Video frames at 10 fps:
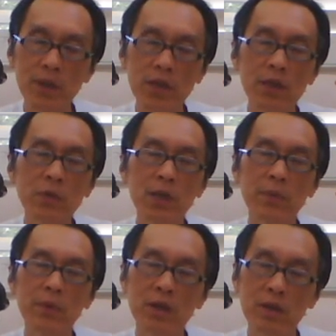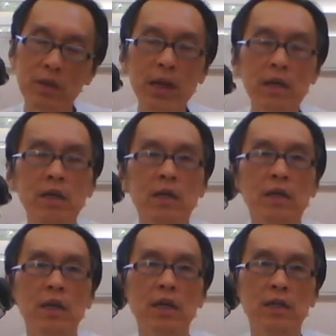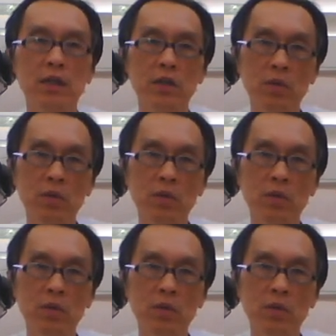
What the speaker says: even I'm not there, and